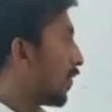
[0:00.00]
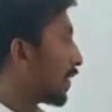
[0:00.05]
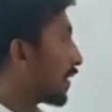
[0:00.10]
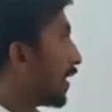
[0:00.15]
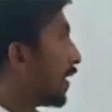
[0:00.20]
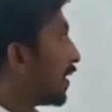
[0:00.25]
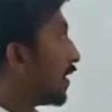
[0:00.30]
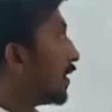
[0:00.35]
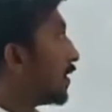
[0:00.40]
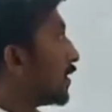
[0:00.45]

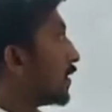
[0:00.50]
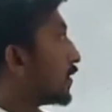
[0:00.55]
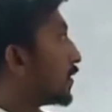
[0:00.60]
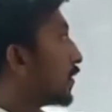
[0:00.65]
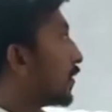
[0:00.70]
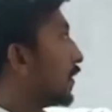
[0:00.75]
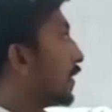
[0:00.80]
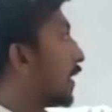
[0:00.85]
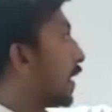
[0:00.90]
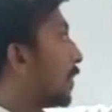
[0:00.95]
Okay?
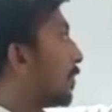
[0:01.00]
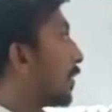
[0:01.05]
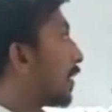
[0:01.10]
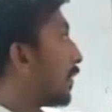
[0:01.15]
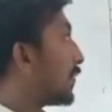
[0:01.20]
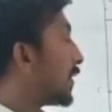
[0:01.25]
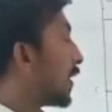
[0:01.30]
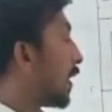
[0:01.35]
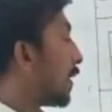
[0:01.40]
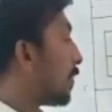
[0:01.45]
So in number
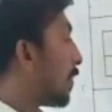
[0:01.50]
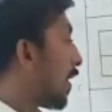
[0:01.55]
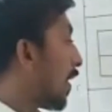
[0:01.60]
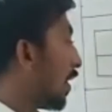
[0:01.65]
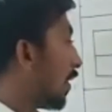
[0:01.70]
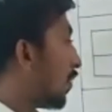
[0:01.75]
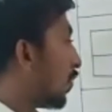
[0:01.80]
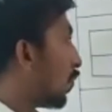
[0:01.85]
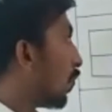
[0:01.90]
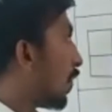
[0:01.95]
of shaded
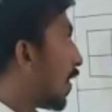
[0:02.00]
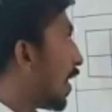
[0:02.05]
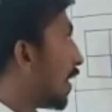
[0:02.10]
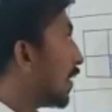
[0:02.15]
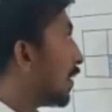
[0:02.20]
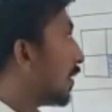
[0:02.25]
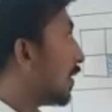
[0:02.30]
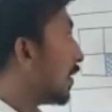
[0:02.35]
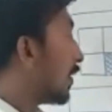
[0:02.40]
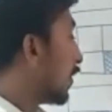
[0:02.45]
part
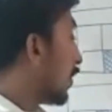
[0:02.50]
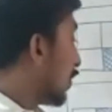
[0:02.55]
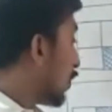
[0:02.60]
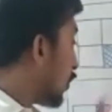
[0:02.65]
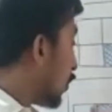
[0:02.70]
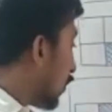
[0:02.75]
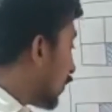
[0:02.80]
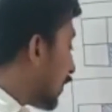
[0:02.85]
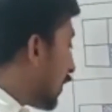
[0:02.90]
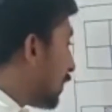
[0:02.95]
1,
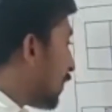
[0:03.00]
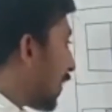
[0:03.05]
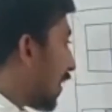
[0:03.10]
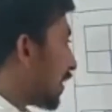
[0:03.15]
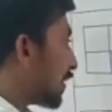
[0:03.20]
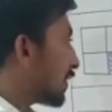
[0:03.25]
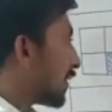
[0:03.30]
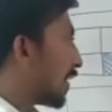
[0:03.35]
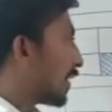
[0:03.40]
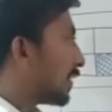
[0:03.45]
total
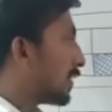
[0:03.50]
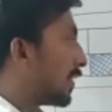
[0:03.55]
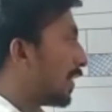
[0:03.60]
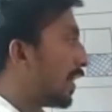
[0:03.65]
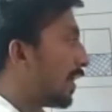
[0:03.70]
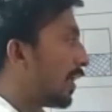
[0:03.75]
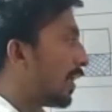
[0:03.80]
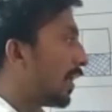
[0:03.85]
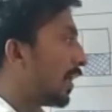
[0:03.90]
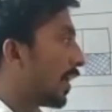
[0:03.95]
parts are
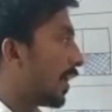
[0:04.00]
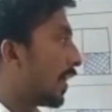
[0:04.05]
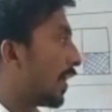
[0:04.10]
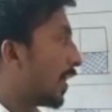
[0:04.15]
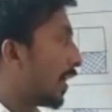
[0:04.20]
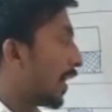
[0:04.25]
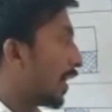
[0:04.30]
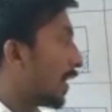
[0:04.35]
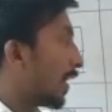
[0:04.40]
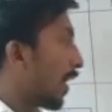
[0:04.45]
3,
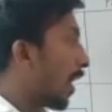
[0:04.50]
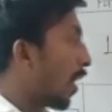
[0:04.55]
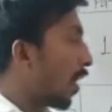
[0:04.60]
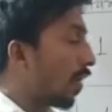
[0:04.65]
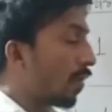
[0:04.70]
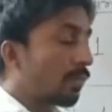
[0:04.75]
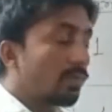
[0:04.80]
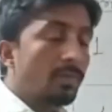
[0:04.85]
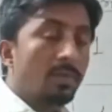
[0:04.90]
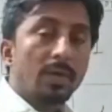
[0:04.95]
and
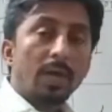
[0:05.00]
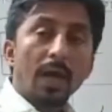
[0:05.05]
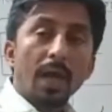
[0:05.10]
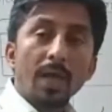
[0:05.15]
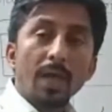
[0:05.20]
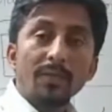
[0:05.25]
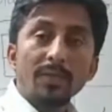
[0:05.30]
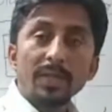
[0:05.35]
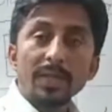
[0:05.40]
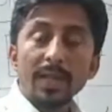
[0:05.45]
how
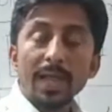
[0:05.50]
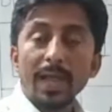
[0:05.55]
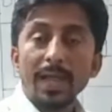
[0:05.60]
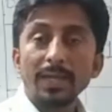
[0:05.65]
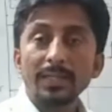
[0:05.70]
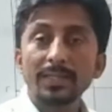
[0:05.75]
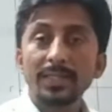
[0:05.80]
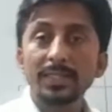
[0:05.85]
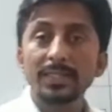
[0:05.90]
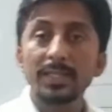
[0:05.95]
I will
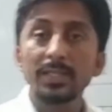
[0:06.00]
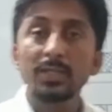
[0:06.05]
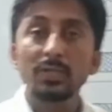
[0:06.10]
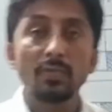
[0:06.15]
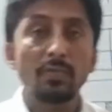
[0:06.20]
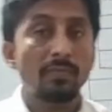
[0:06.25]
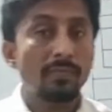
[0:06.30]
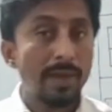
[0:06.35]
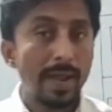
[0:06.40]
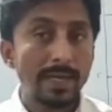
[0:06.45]
write this
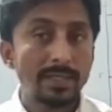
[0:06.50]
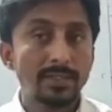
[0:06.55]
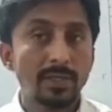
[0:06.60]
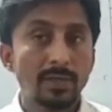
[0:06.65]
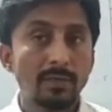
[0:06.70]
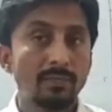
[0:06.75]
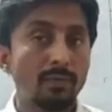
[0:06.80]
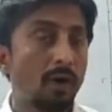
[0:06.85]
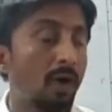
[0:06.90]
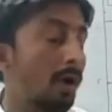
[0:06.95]
into
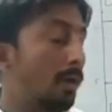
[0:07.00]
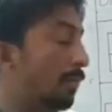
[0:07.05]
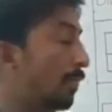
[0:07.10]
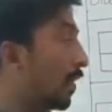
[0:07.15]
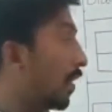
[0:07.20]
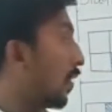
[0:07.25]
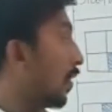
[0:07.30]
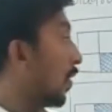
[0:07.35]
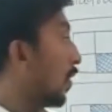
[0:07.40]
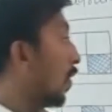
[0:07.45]
fraction form?
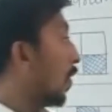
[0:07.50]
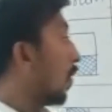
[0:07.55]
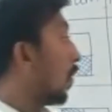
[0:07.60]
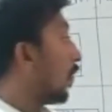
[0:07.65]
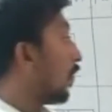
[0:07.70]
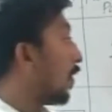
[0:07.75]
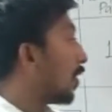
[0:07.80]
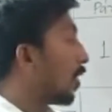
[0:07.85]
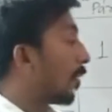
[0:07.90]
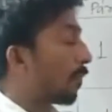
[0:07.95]

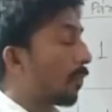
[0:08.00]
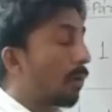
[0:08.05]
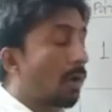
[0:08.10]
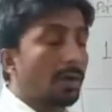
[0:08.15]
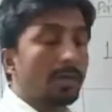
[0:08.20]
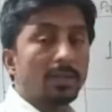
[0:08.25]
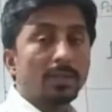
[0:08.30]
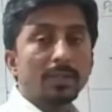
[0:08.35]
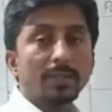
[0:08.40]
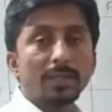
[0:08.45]
1
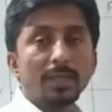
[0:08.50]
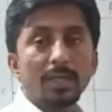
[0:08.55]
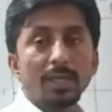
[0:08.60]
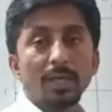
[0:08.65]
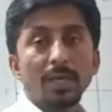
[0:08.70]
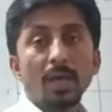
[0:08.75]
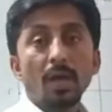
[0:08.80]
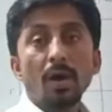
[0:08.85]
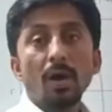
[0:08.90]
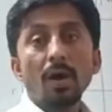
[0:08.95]
upon
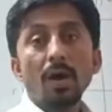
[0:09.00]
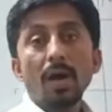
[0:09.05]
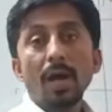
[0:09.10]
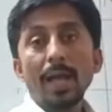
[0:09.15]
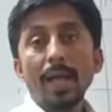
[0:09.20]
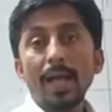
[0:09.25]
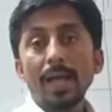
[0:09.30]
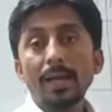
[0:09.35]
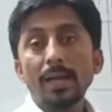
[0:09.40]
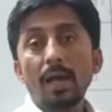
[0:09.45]
3,
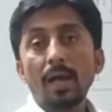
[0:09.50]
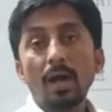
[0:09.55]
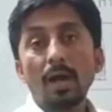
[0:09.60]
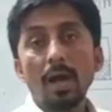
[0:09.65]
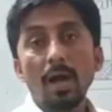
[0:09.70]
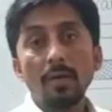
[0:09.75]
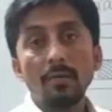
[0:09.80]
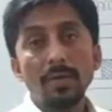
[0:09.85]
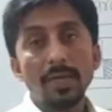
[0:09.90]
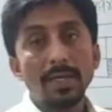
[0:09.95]
and
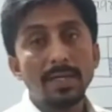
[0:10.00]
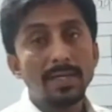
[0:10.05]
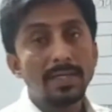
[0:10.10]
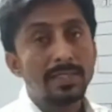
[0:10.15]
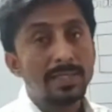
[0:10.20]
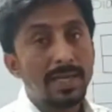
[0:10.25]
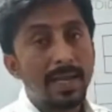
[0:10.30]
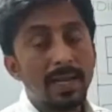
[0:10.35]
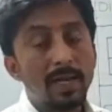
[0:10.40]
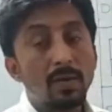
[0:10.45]
how it
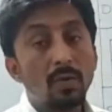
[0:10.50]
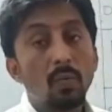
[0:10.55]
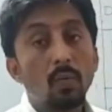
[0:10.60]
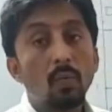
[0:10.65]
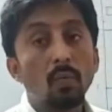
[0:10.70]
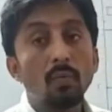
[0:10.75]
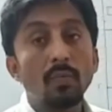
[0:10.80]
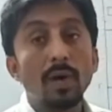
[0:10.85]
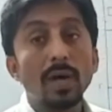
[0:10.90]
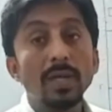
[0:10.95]
is read?
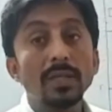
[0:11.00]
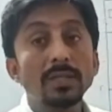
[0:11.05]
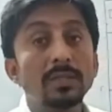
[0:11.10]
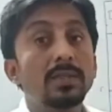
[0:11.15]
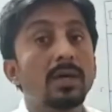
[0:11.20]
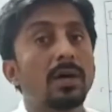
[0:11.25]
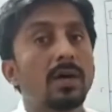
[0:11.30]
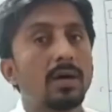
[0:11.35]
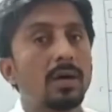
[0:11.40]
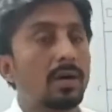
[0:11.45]

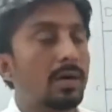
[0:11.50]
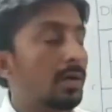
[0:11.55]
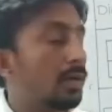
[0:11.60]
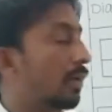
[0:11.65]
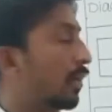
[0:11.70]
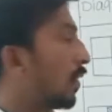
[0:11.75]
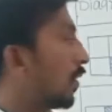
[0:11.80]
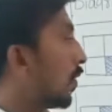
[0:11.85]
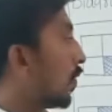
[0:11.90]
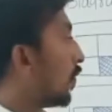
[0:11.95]

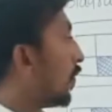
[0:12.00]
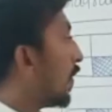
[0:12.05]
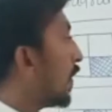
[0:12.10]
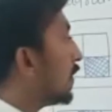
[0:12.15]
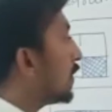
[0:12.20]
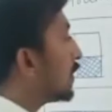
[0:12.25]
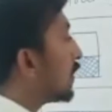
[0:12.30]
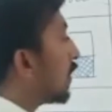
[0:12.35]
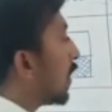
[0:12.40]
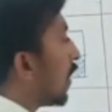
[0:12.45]
1/3.
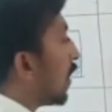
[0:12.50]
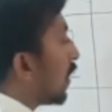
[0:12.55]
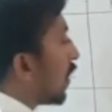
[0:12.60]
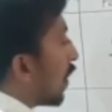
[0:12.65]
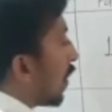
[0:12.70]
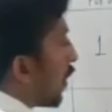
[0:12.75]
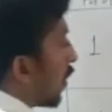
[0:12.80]
1/3.